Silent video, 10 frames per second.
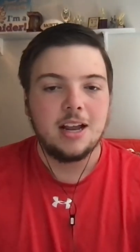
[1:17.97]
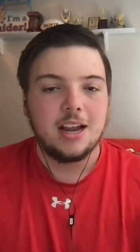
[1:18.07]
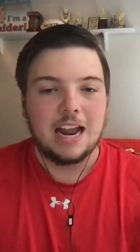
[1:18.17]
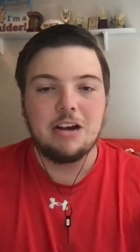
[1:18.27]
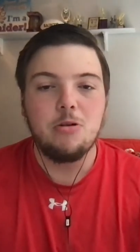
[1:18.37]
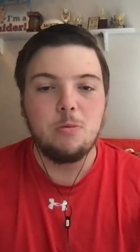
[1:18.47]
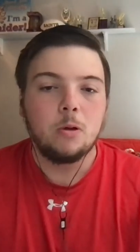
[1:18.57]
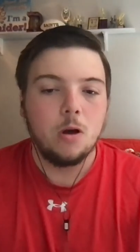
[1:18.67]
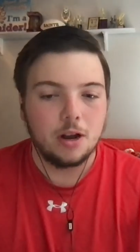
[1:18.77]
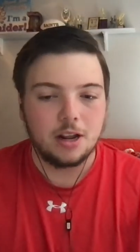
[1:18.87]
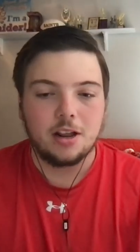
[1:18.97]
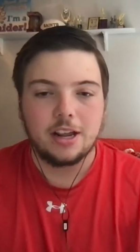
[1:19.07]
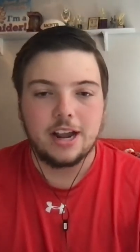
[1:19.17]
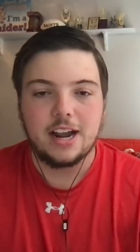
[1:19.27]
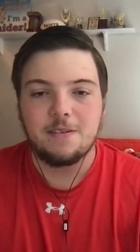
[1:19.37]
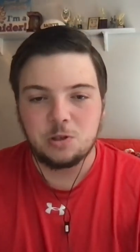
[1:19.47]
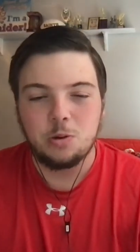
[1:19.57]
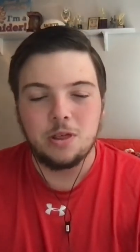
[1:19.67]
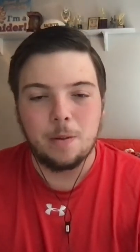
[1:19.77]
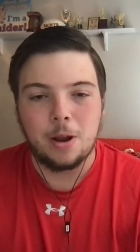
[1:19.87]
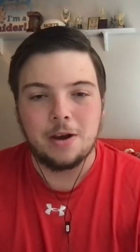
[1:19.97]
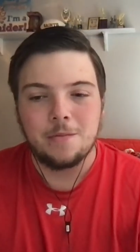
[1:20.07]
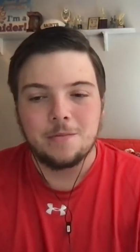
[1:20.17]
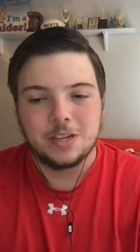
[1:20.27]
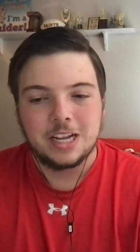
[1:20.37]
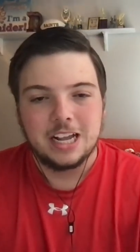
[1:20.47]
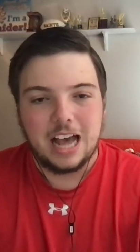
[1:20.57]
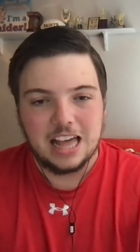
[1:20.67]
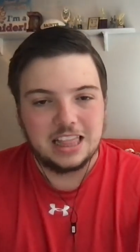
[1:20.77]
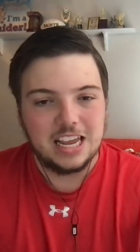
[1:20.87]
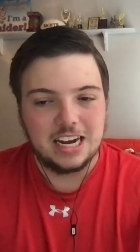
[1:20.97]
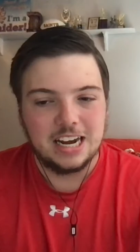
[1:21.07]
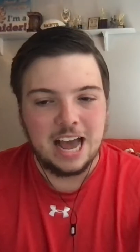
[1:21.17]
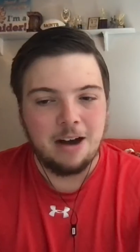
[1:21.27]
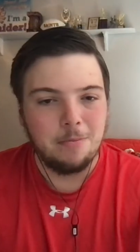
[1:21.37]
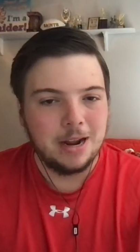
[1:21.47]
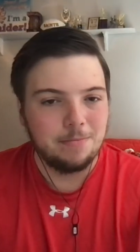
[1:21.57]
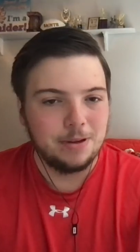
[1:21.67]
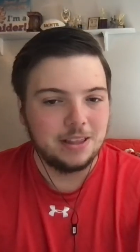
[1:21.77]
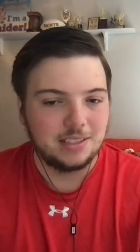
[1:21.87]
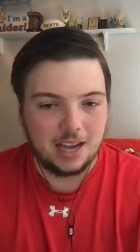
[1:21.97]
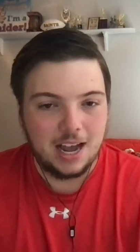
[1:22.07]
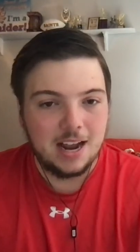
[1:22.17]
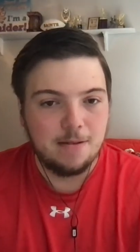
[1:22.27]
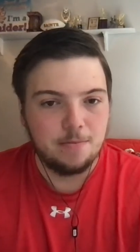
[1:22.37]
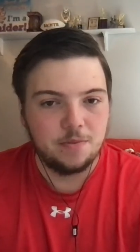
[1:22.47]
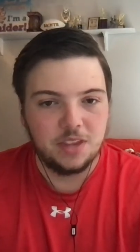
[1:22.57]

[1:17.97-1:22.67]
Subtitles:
a new look kind of to them, and I think now might be the time.